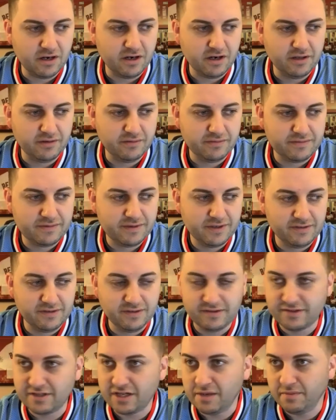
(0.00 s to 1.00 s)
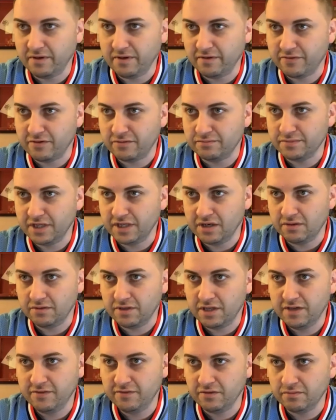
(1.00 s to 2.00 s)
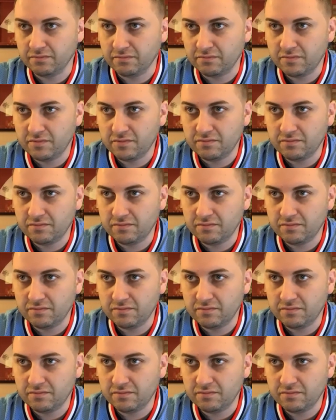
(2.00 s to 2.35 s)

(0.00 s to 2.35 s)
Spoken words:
and this is coming from even